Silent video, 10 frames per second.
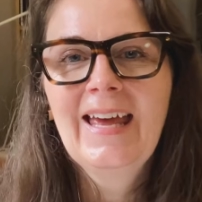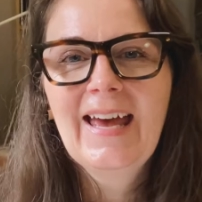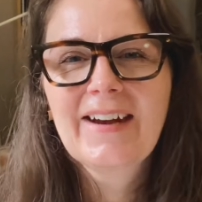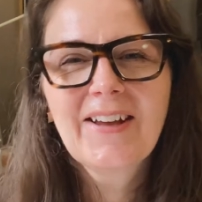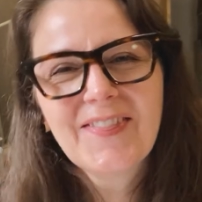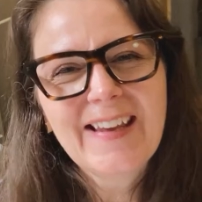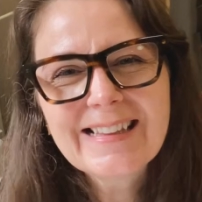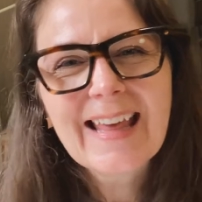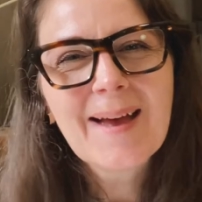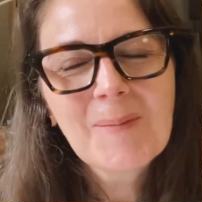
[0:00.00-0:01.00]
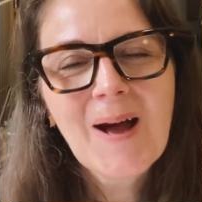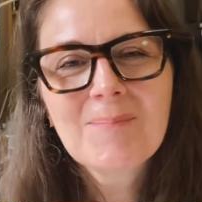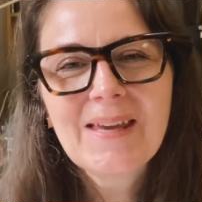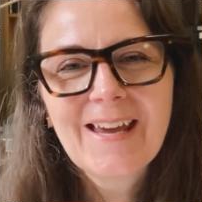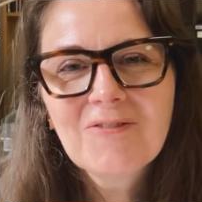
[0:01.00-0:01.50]
And I think that might
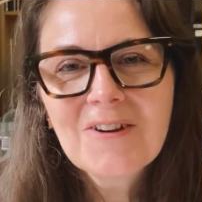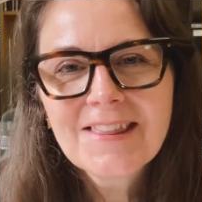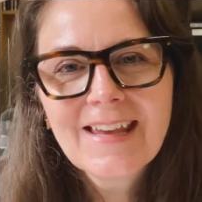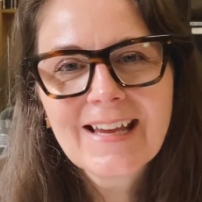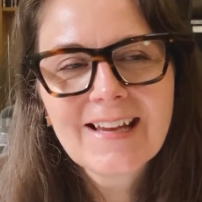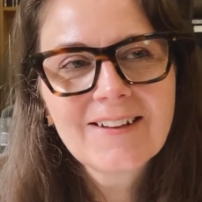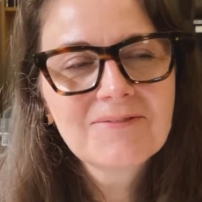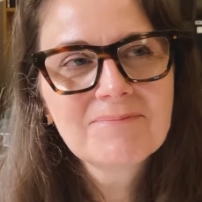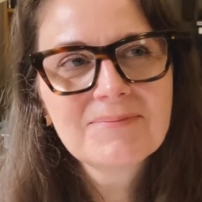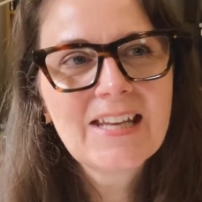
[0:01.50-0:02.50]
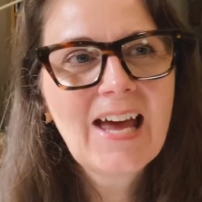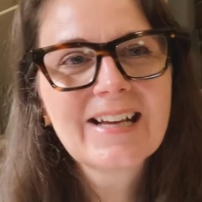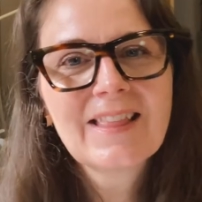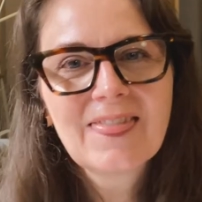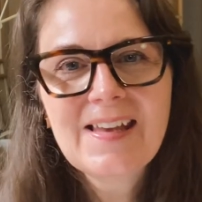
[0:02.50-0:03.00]
be everything that I
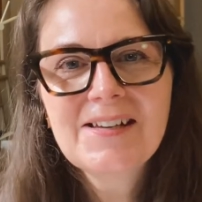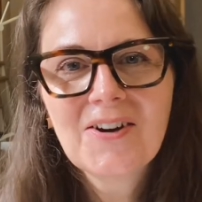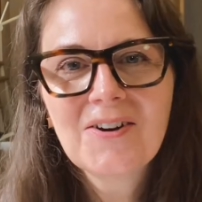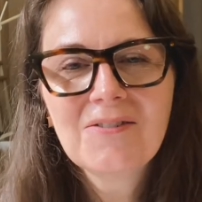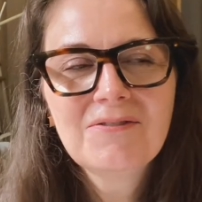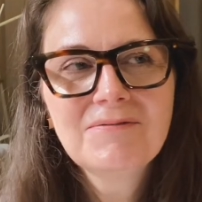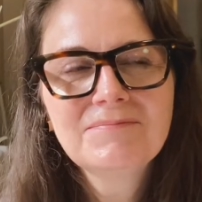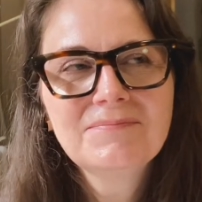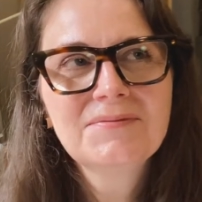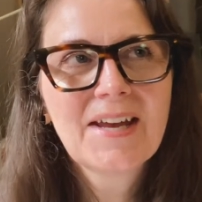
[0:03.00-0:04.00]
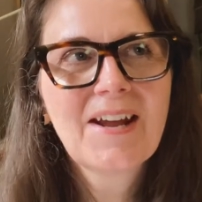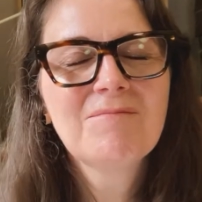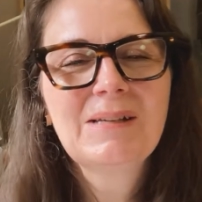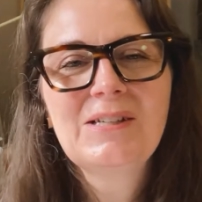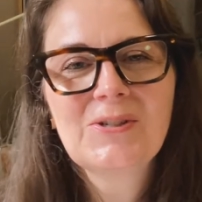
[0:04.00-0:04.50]
can think of that I've
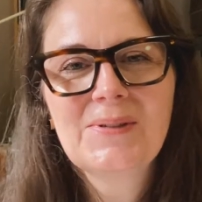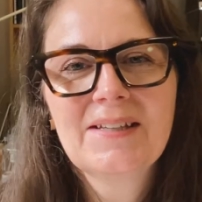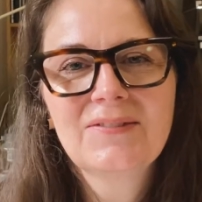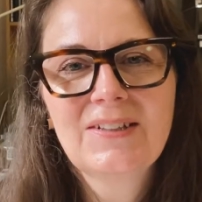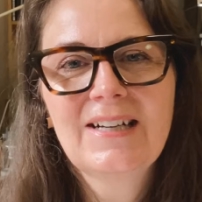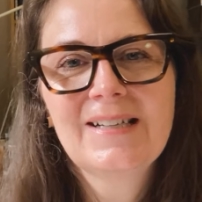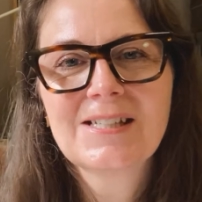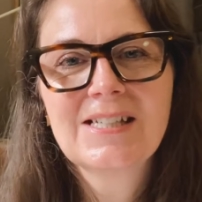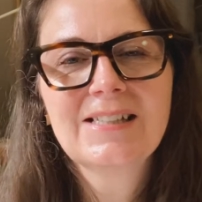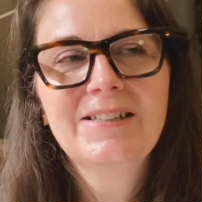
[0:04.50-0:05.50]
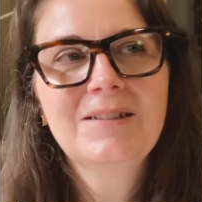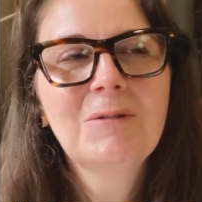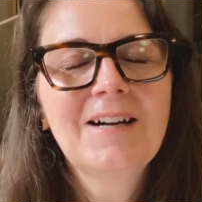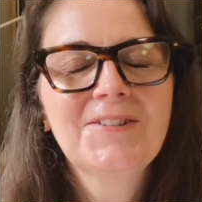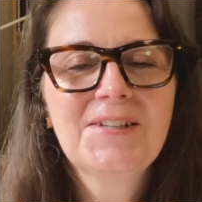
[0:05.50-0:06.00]
been doing in the last little
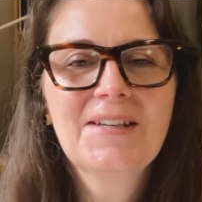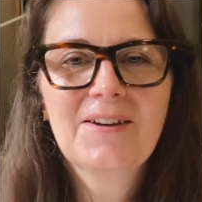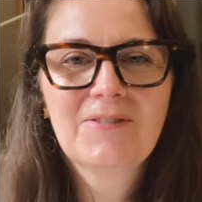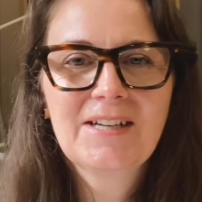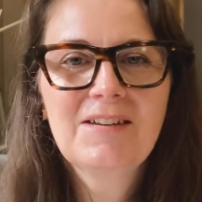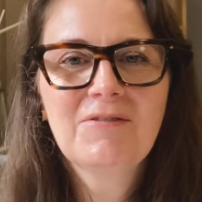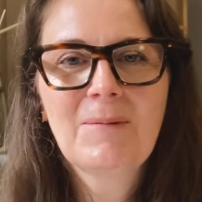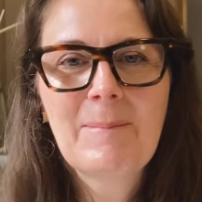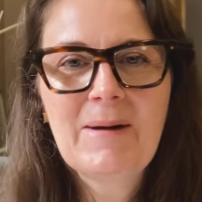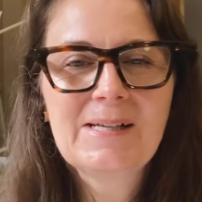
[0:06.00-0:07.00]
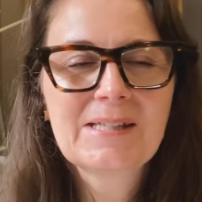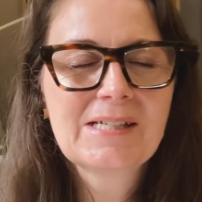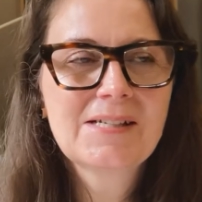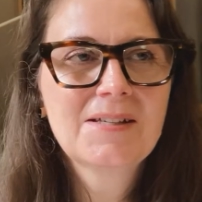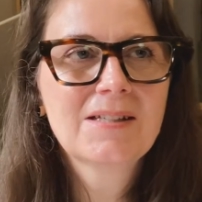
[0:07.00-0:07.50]
while to get ready for my
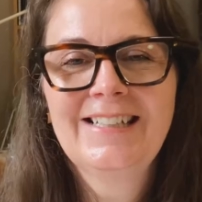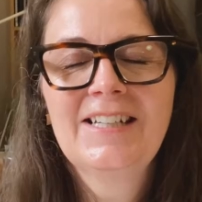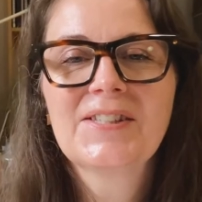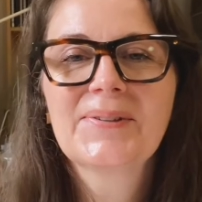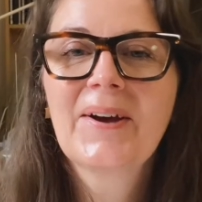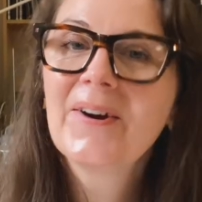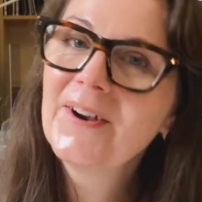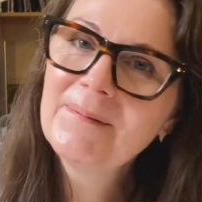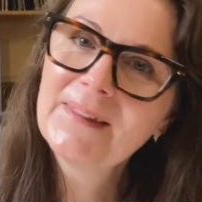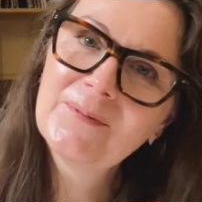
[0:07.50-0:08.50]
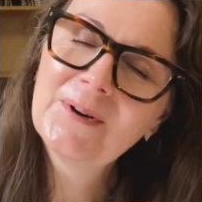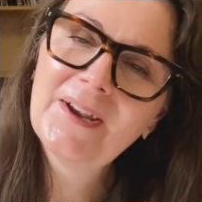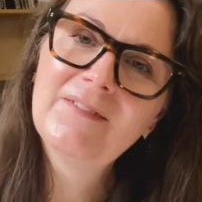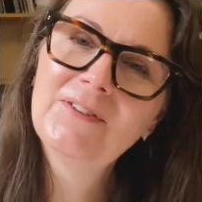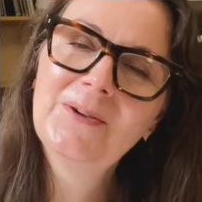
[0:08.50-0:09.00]
master's. So I hope that
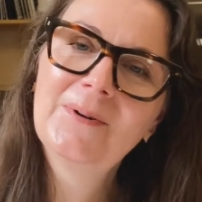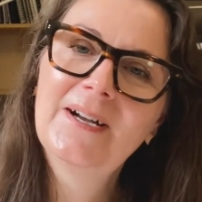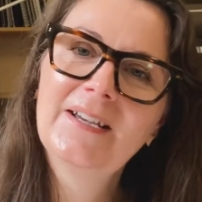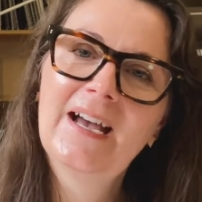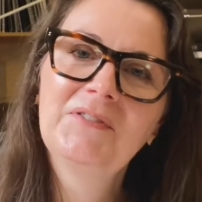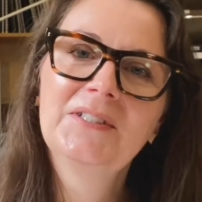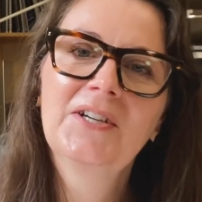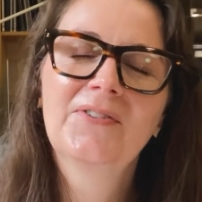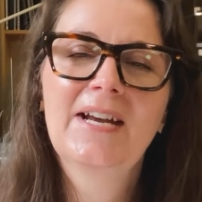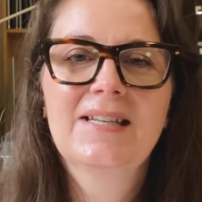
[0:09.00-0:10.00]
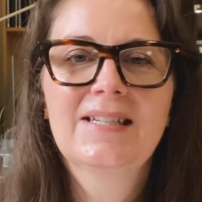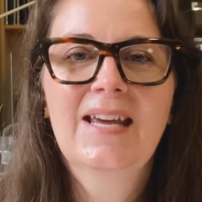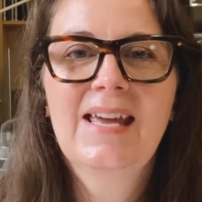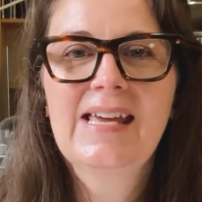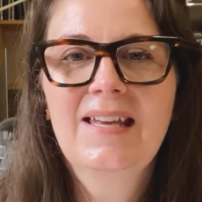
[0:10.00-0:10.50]
wherever you are, you're having a great
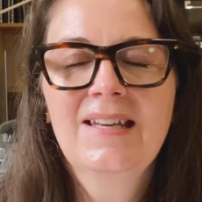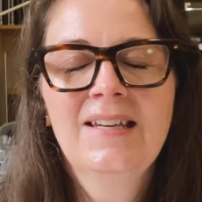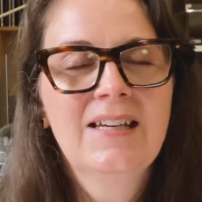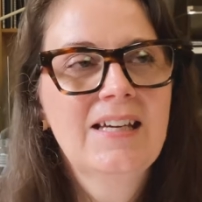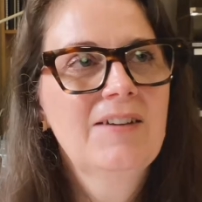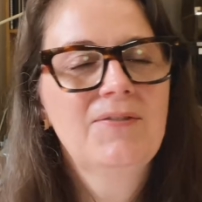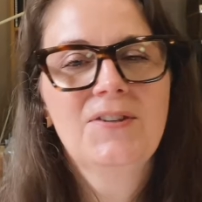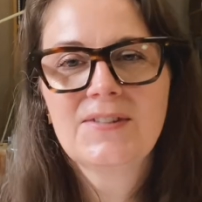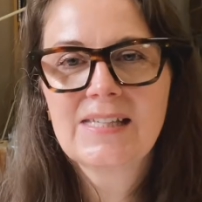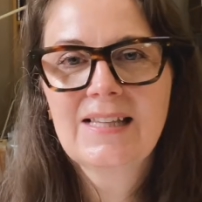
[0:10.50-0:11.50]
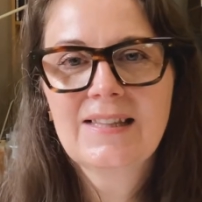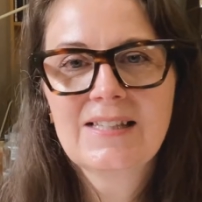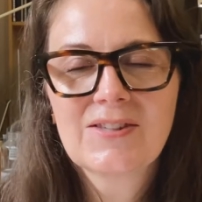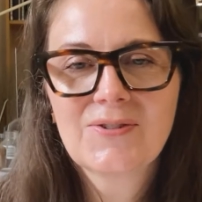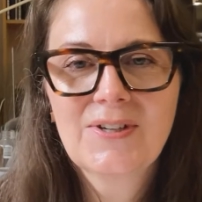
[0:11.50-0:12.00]
day. If you've seen
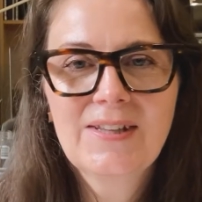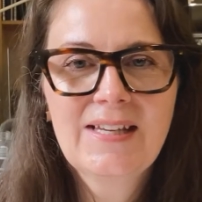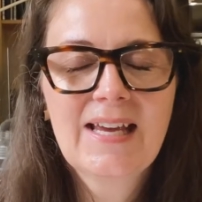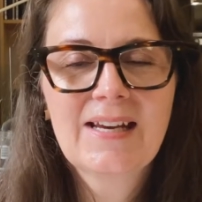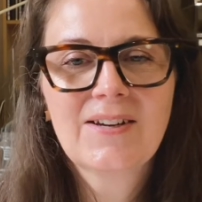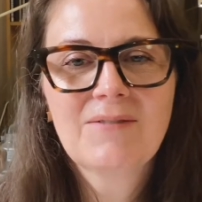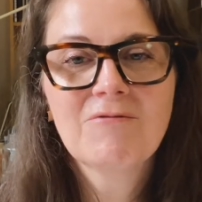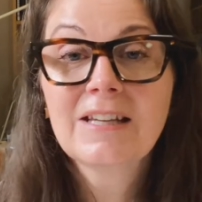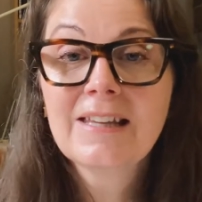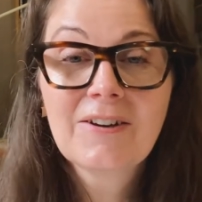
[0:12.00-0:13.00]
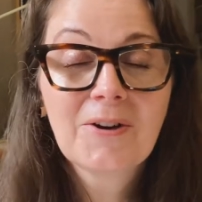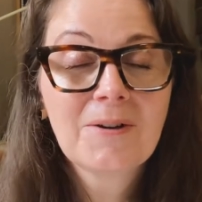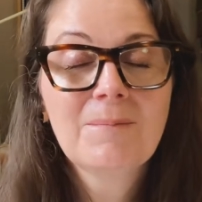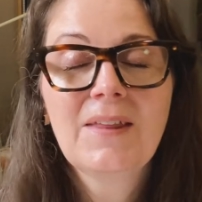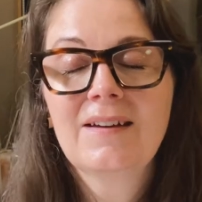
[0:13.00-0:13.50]
this through to the end, I really hope
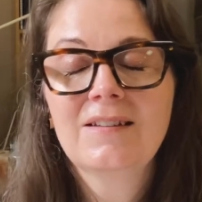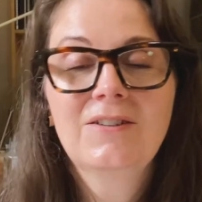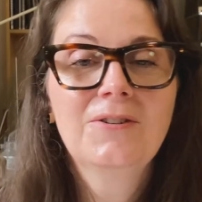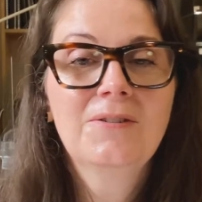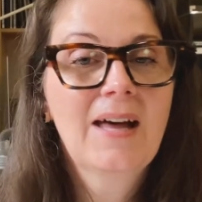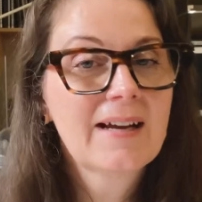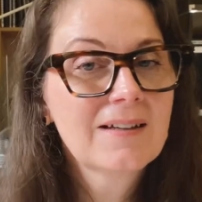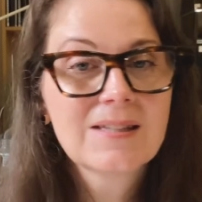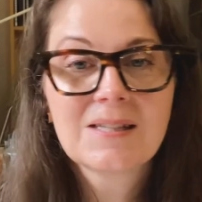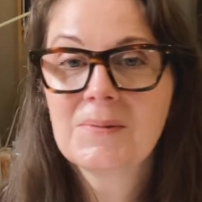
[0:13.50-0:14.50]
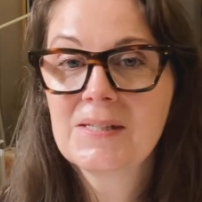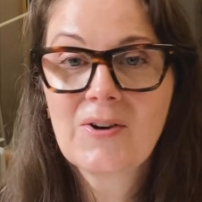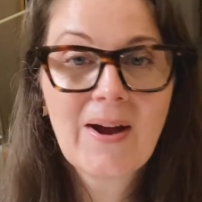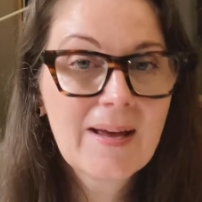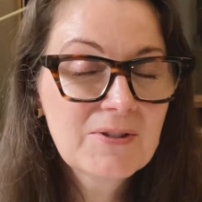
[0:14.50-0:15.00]
that you like and
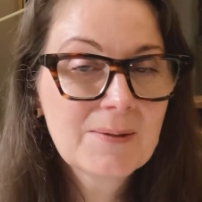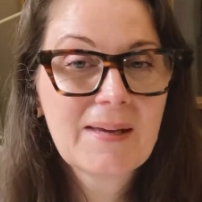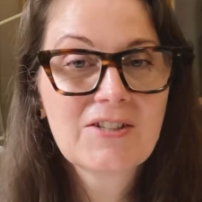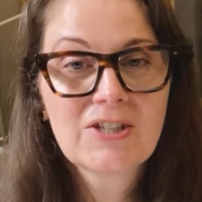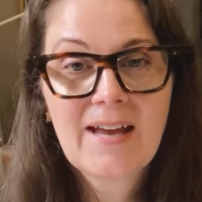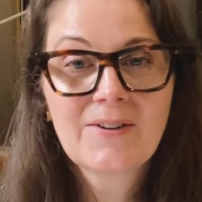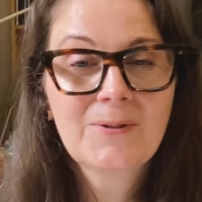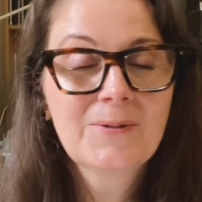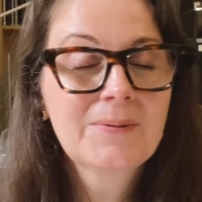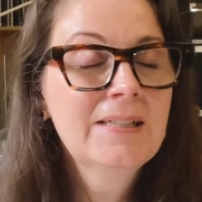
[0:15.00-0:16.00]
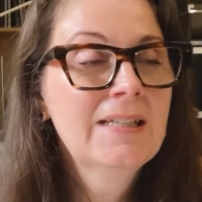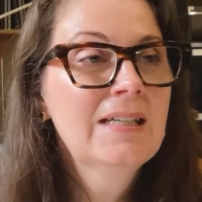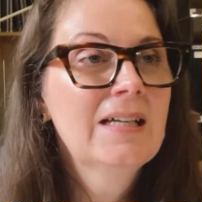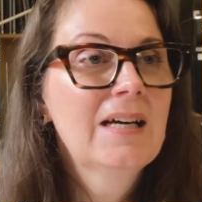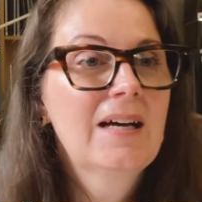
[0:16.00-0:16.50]
subscribe to my channel.
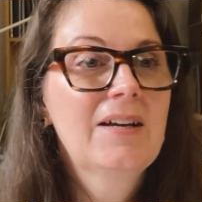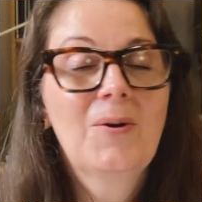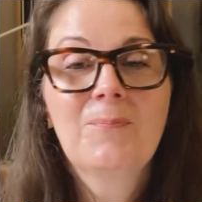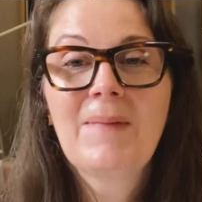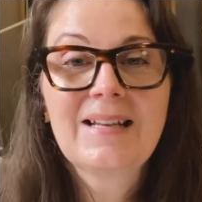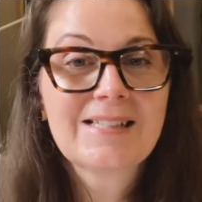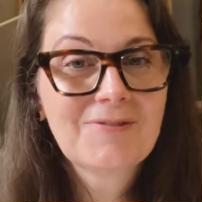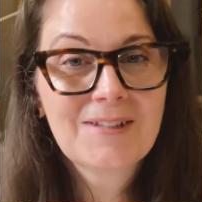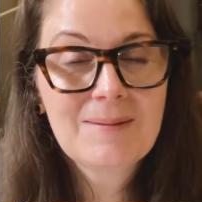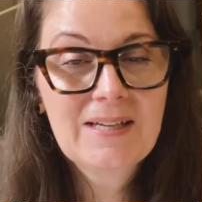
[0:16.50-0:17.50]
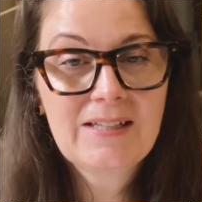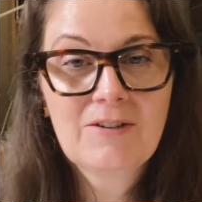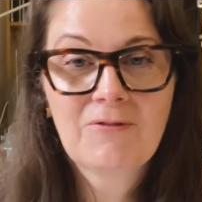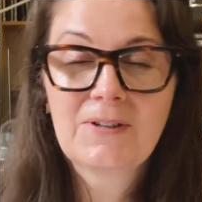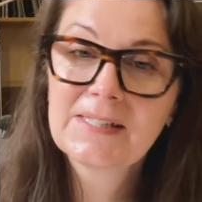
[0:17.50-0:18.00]
It makes a really big
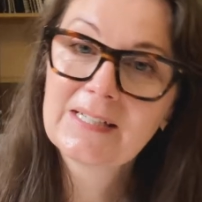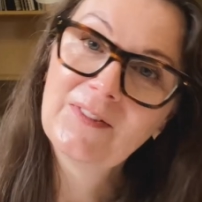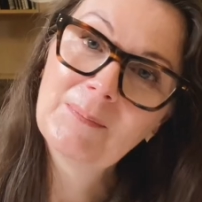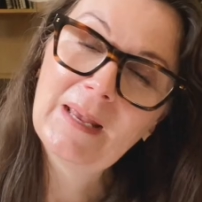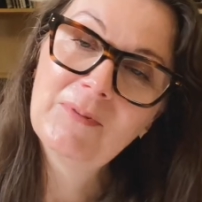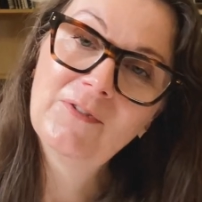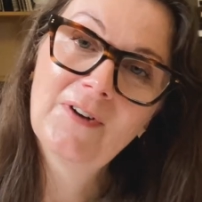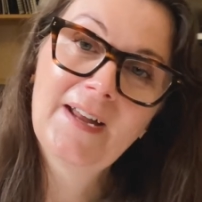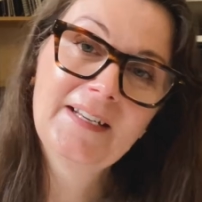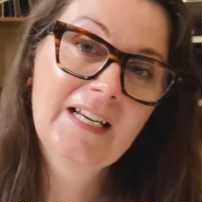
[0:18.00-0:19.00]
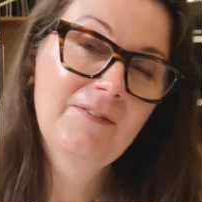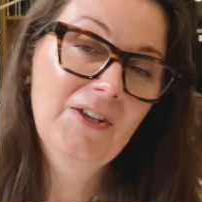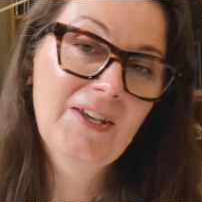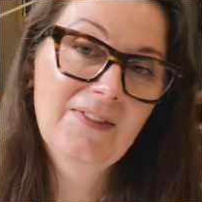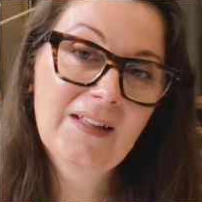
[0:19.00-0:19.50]
difference to other people finding it if
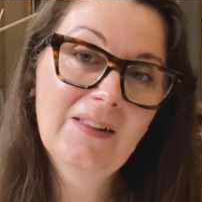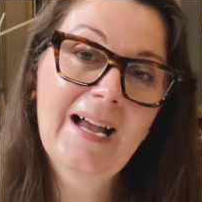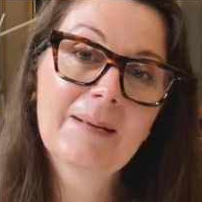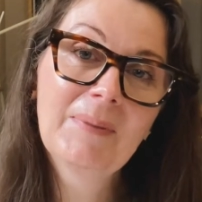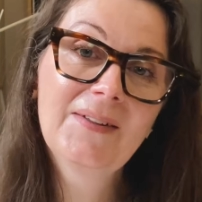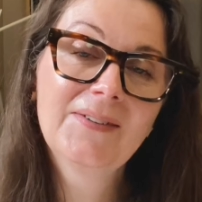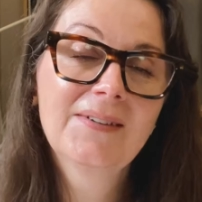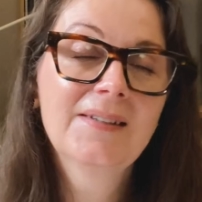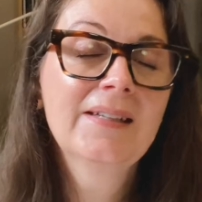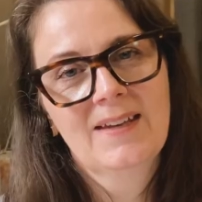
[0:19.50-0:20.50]
you hit the like button.